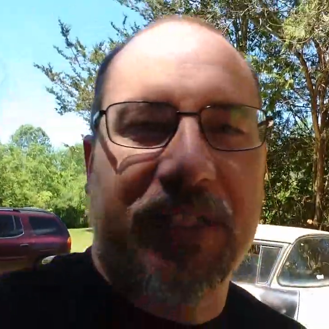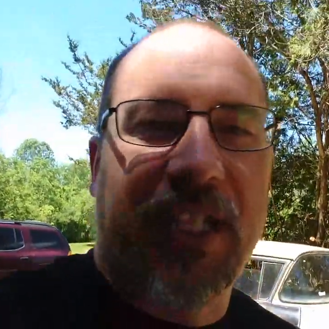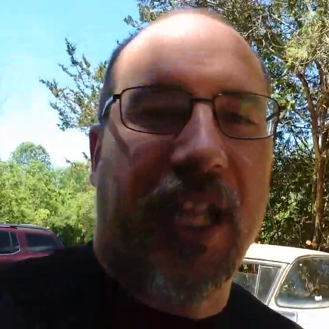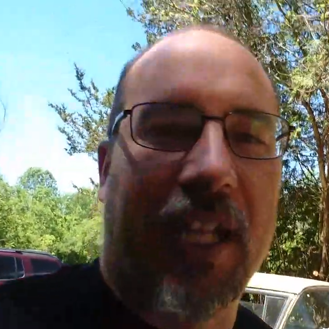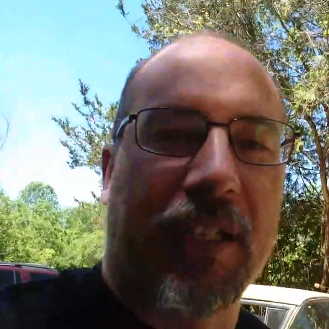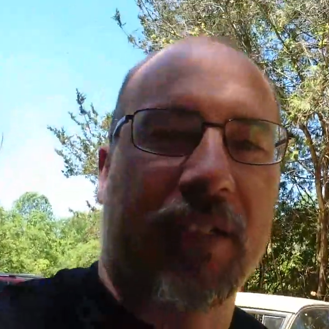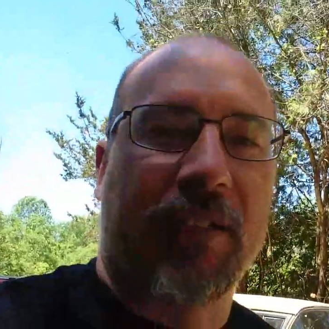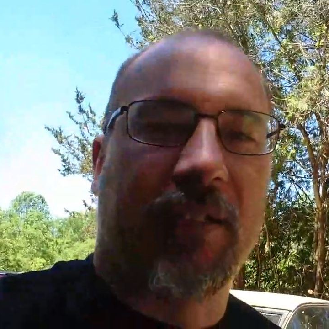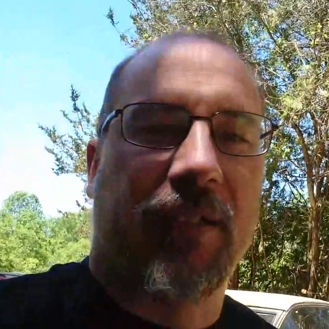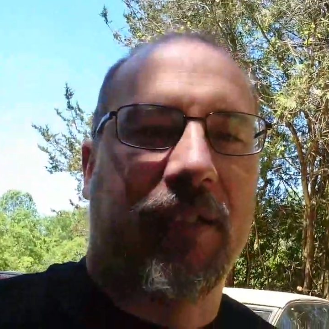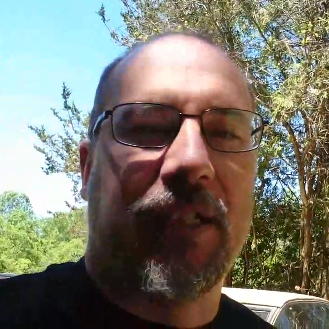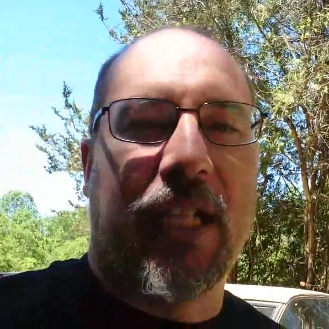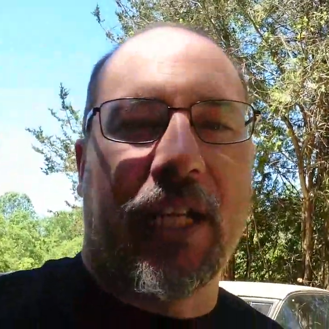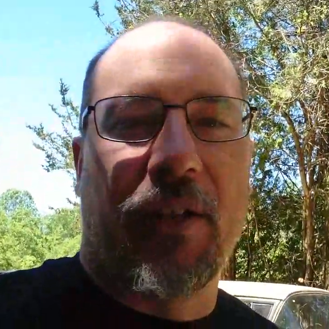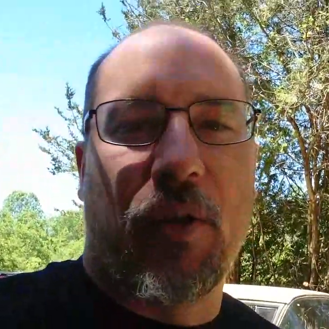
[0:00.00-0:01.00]
Biscayne.
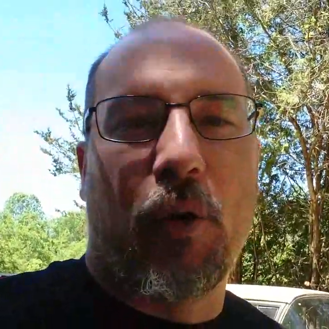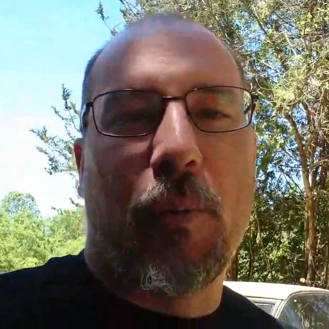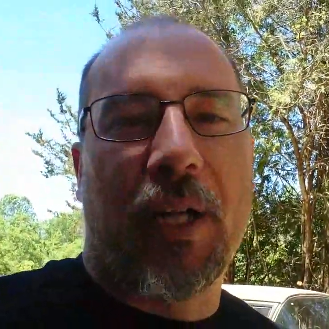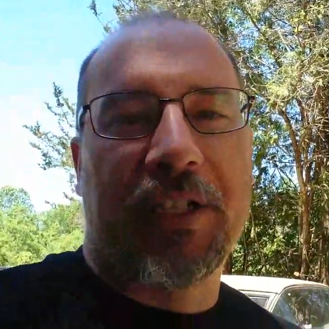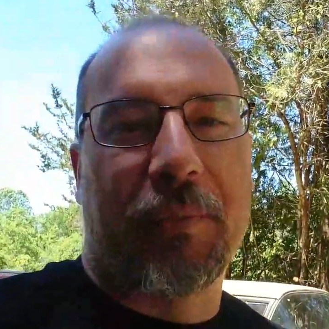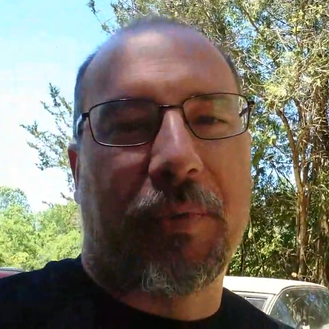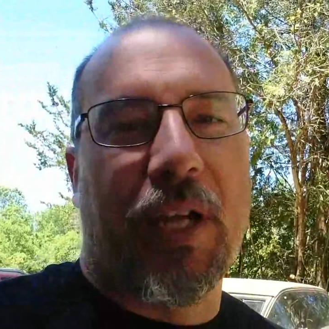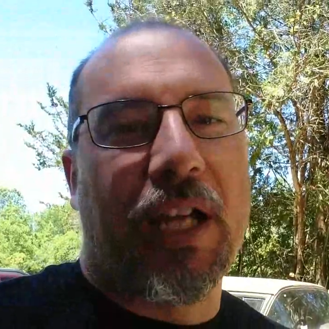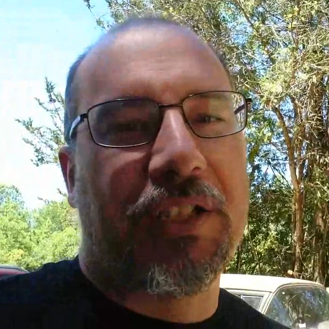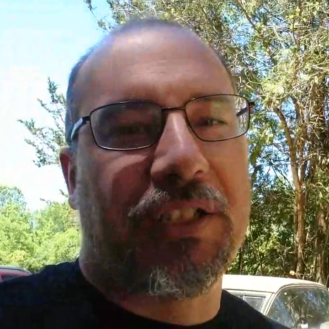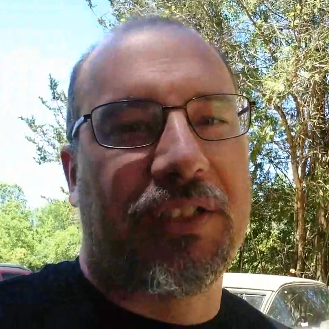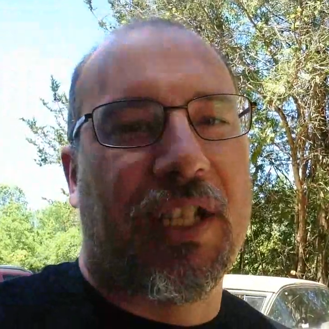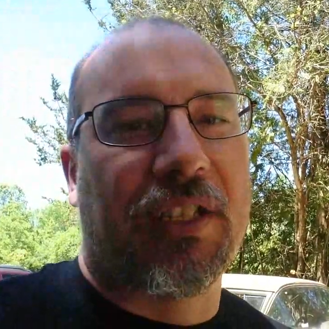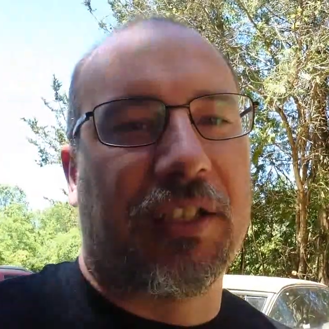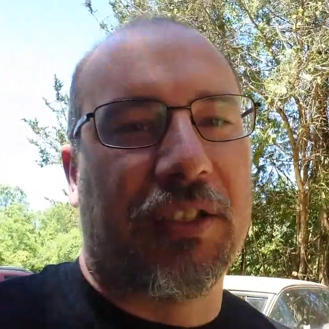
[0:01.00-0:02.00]
He had a whole bunch of
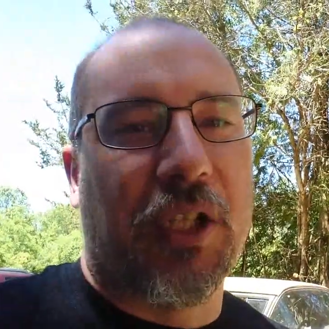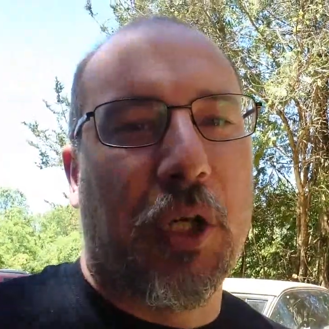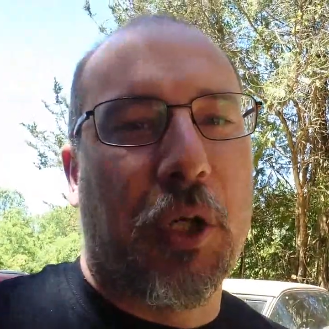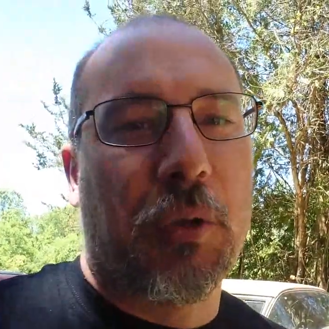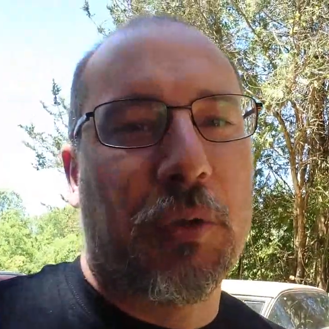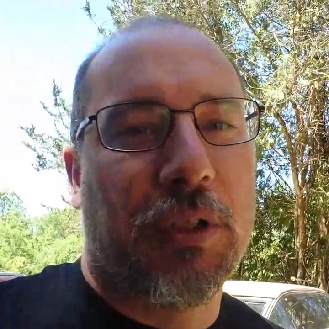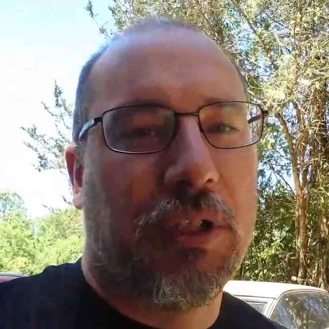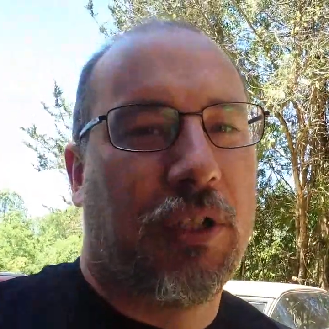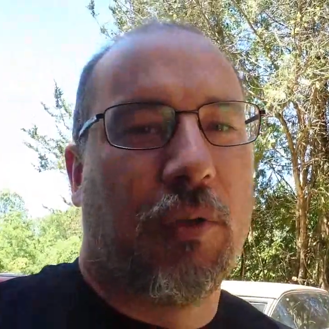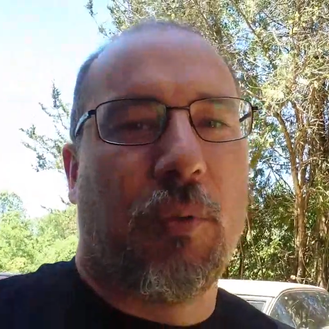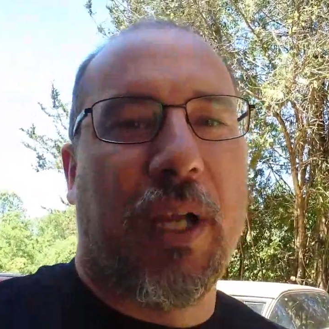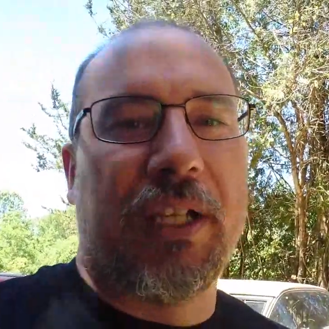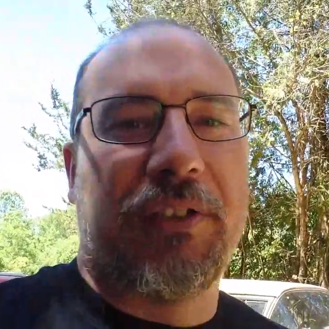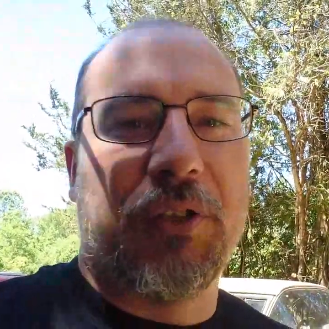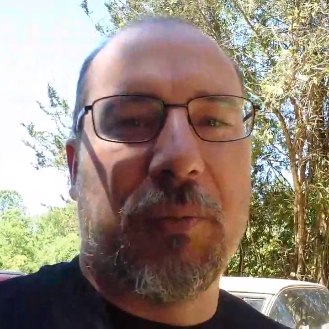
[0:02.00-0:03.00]
projects on the go,
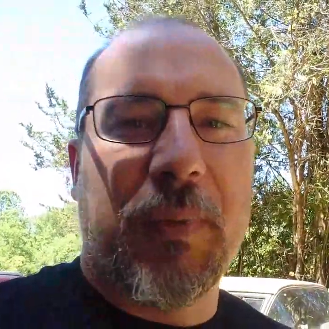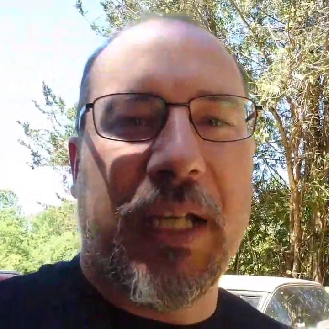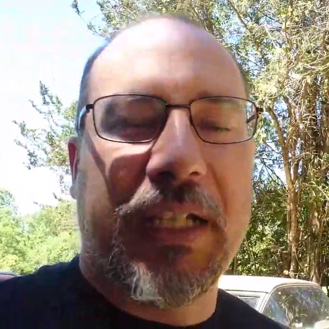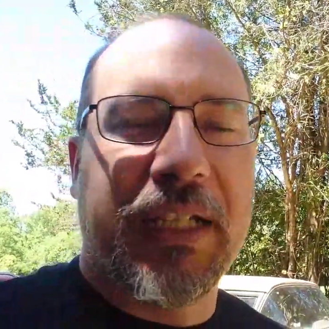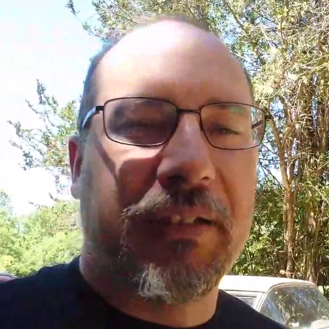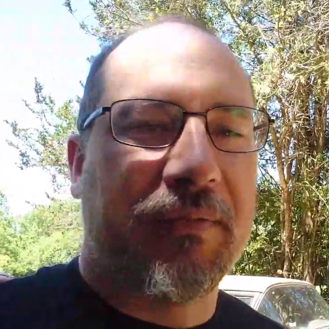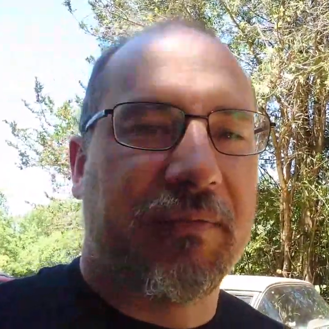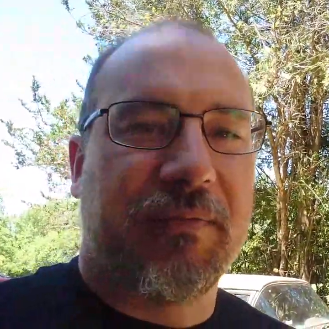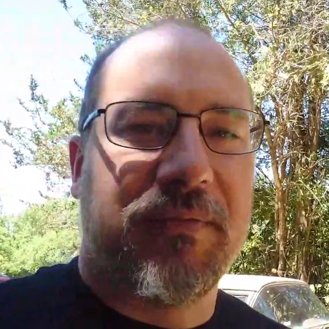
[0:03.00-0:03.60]
way too many,